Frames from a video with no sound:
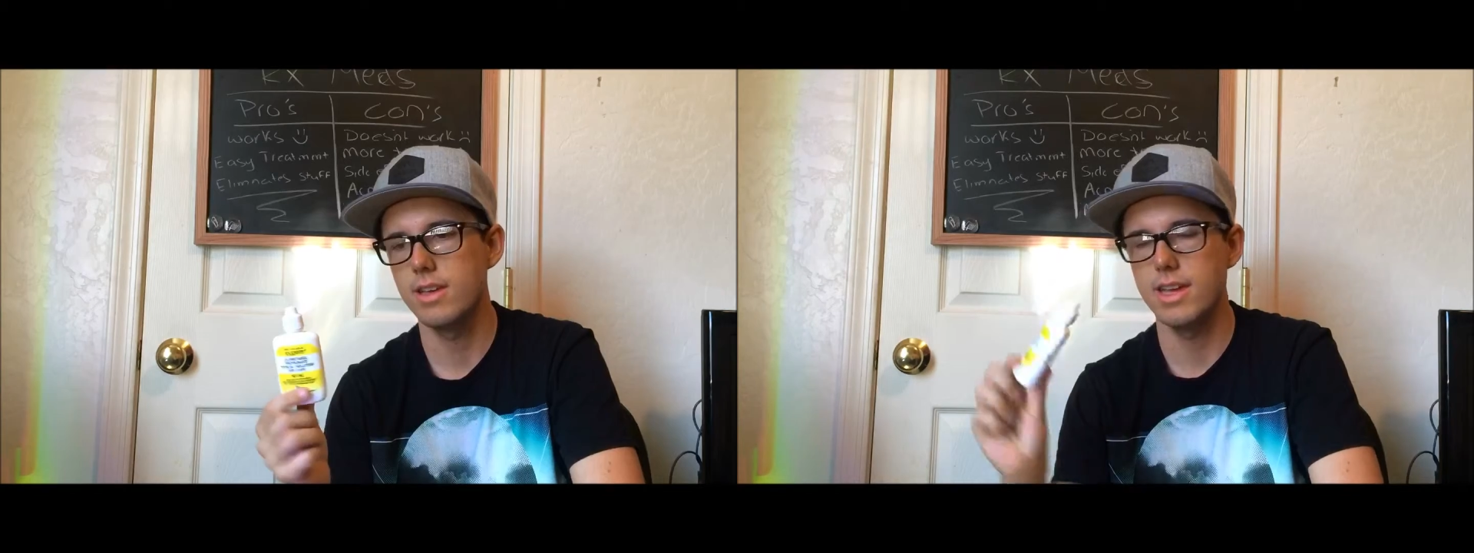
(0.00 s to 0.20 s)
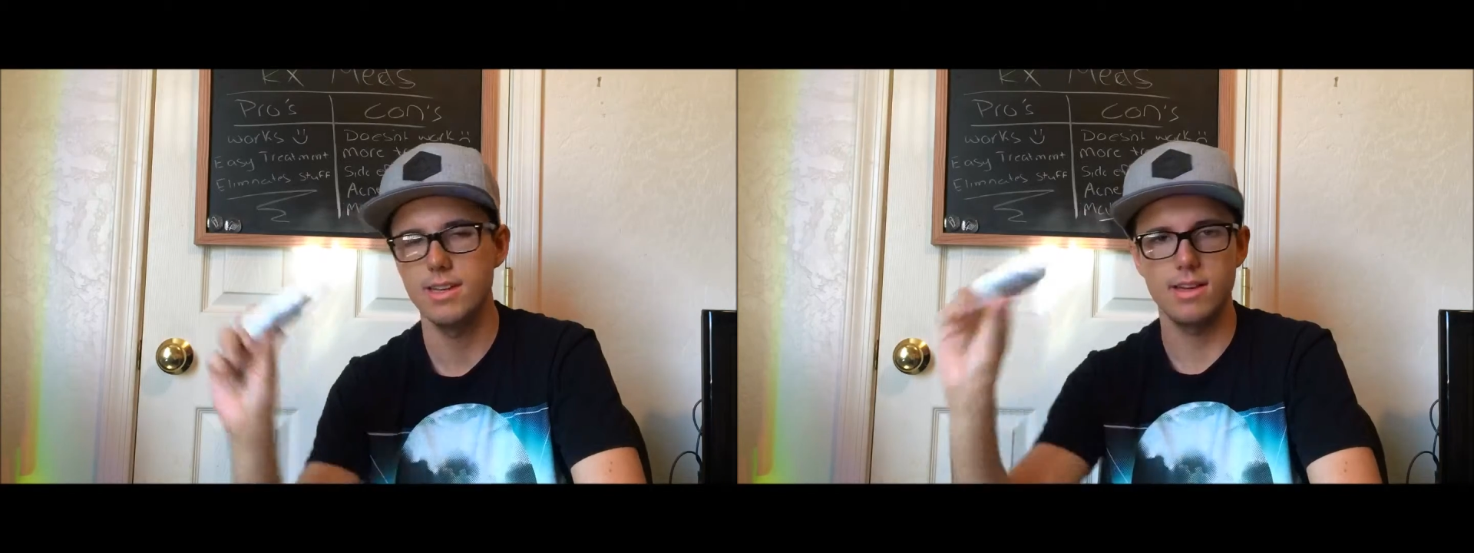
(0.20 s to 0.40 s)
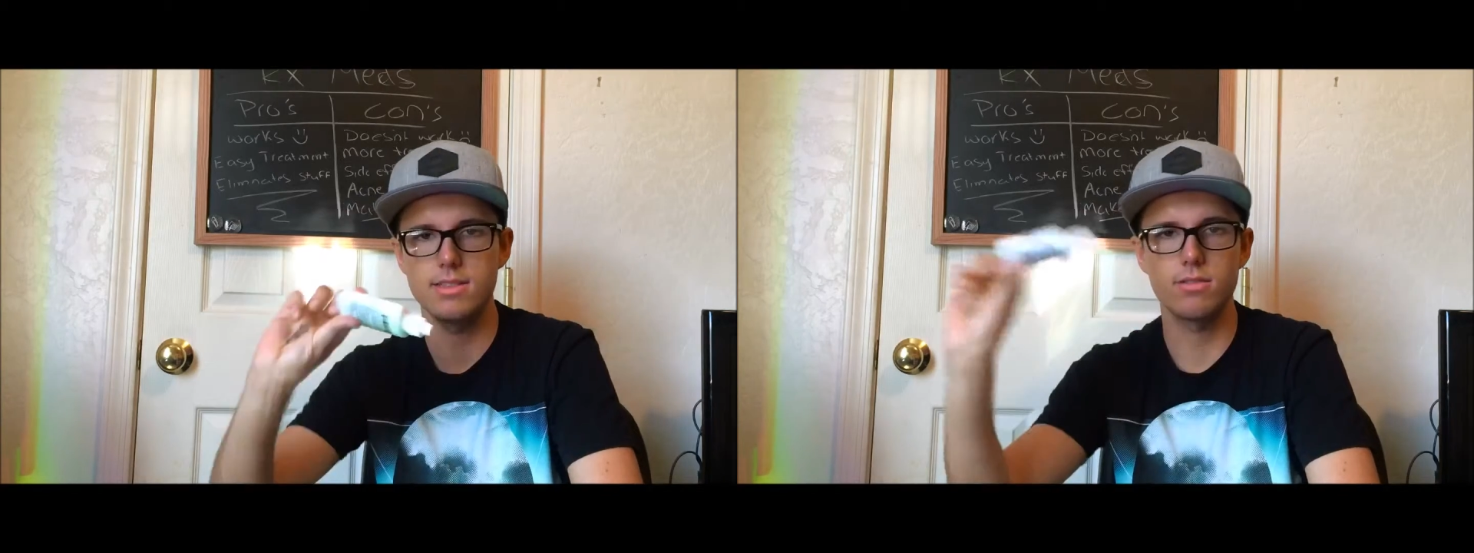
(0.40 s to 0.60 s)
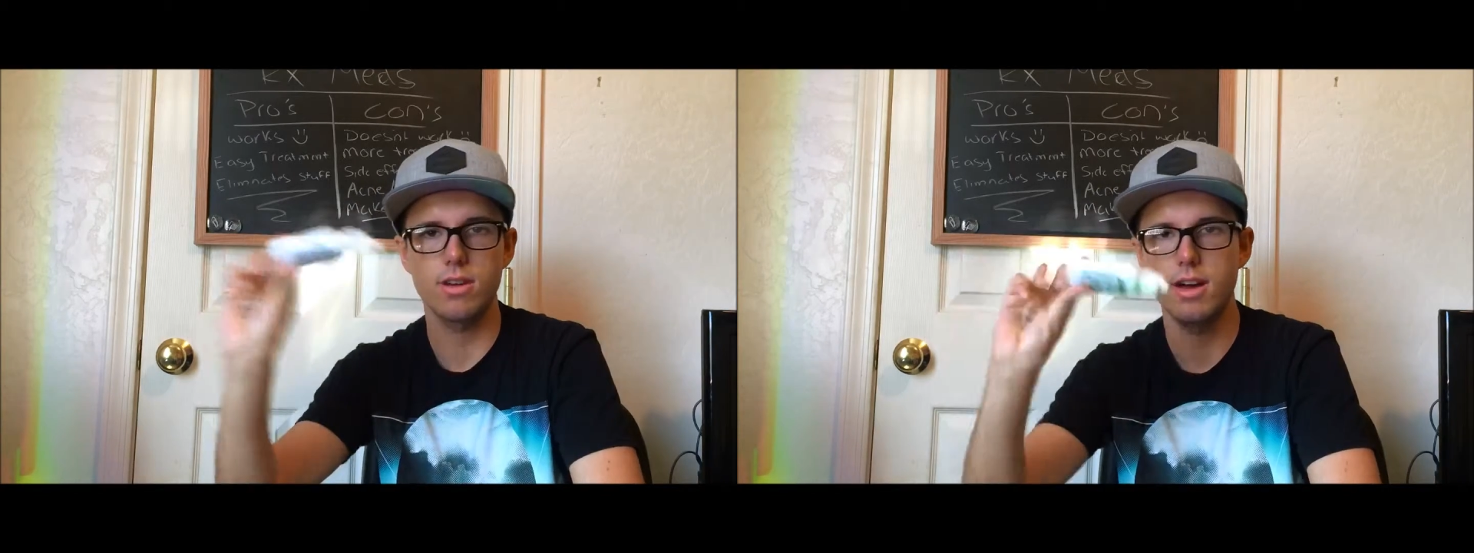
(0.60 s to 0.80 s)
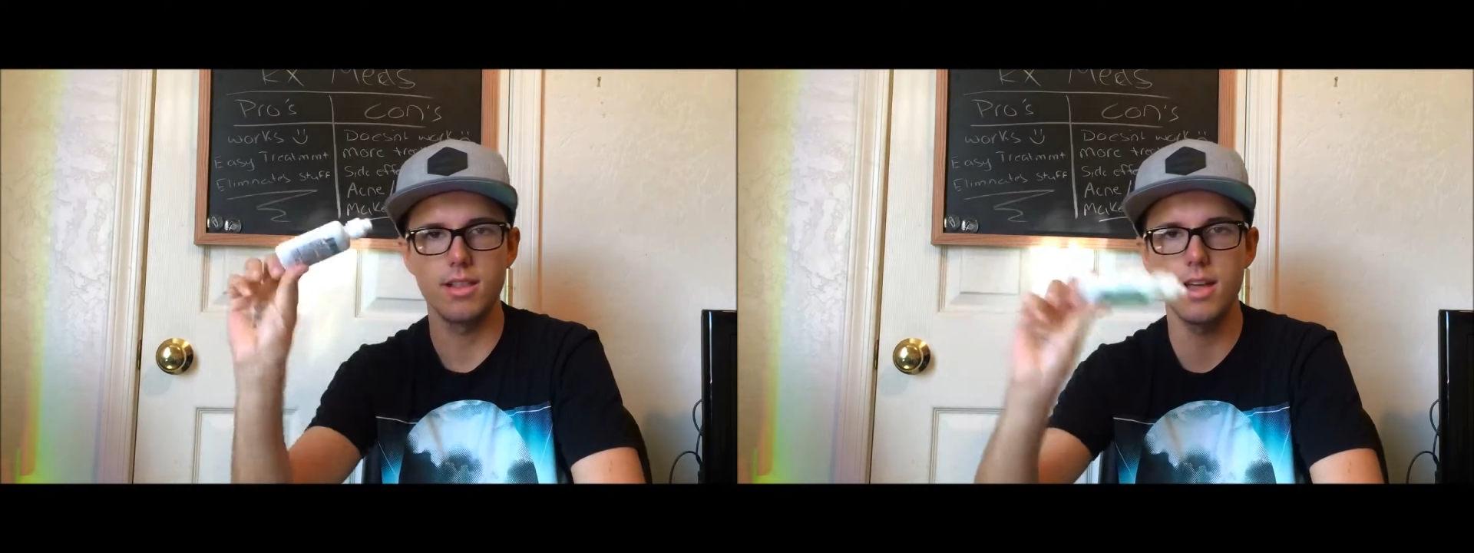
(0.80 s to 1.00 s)
and I still
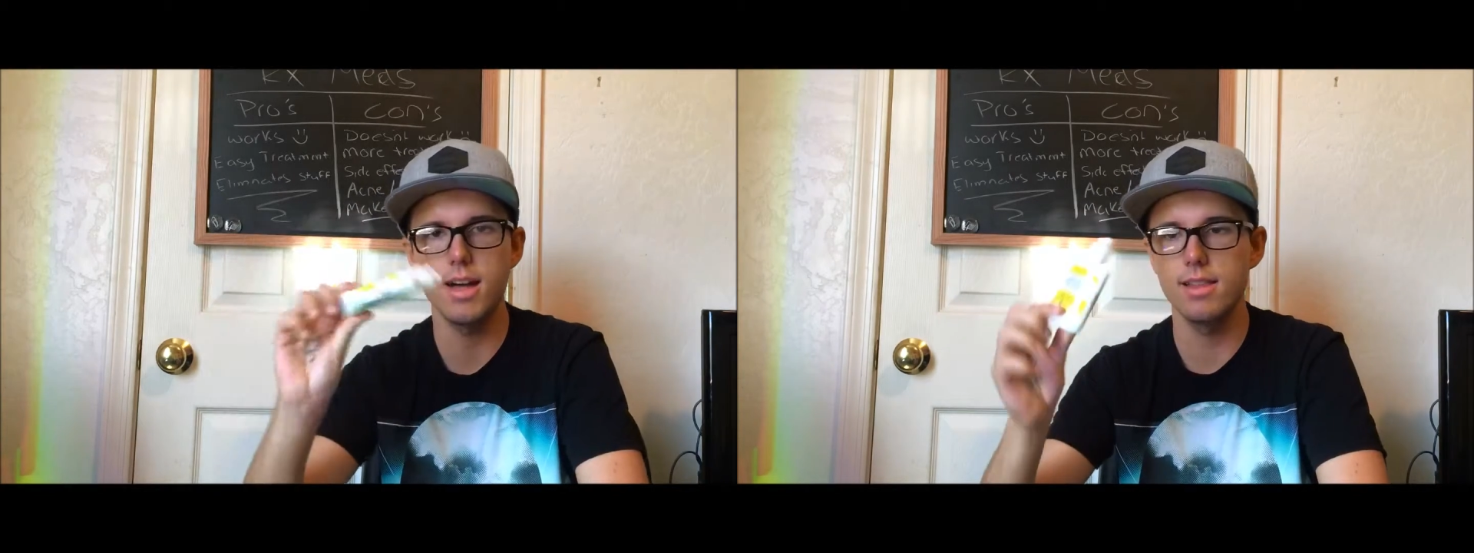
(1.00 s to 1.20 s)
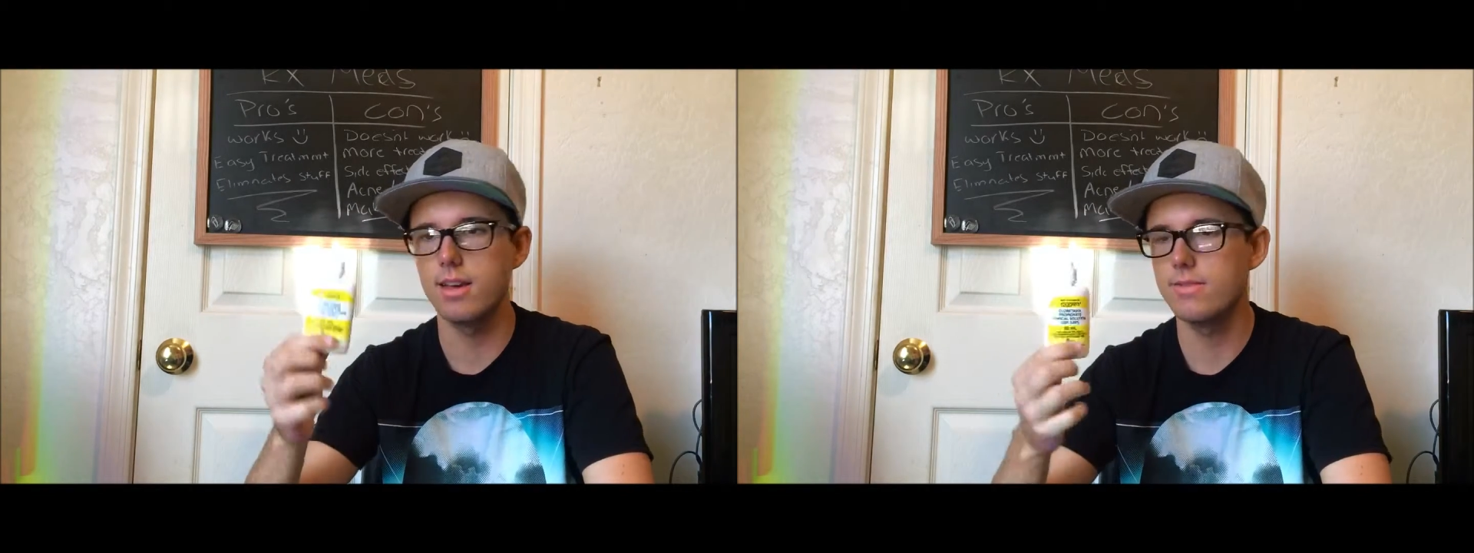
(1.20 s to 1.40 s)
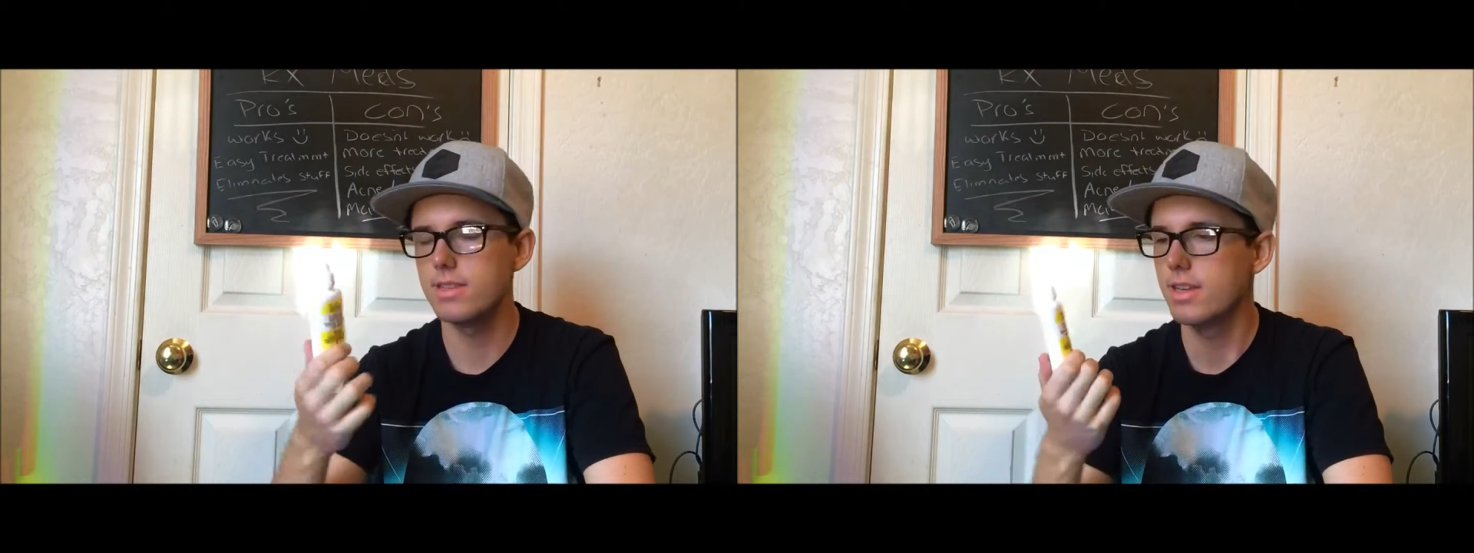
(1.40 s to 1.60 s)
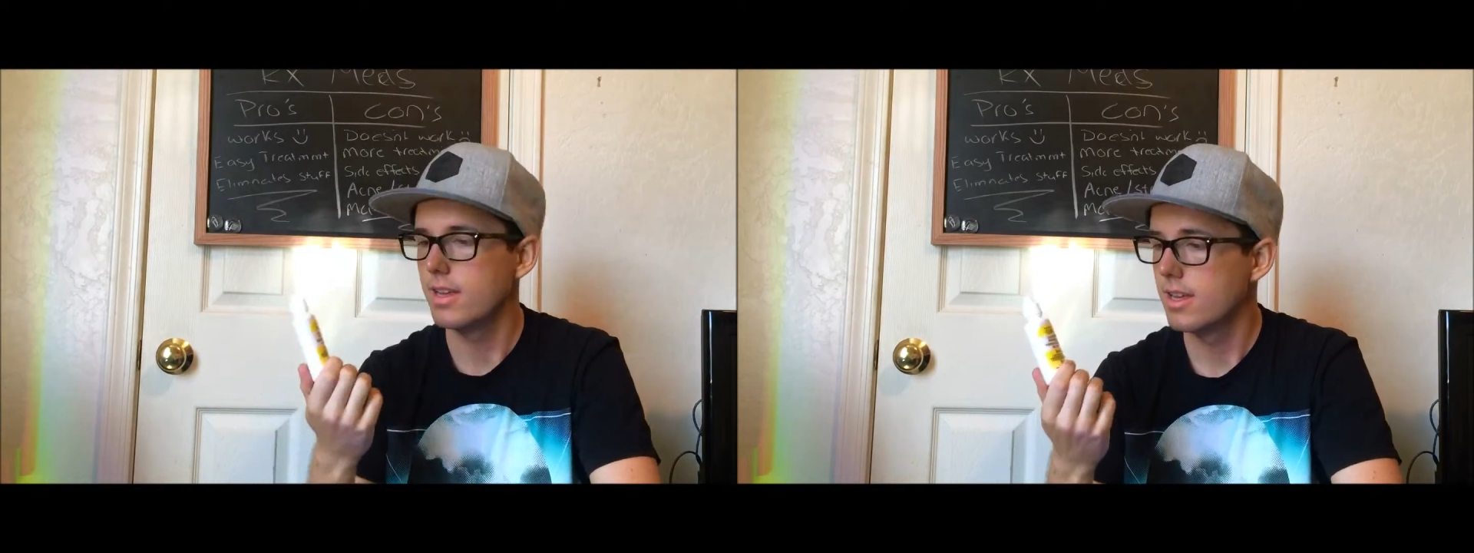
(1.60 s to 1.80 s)
got a lot left.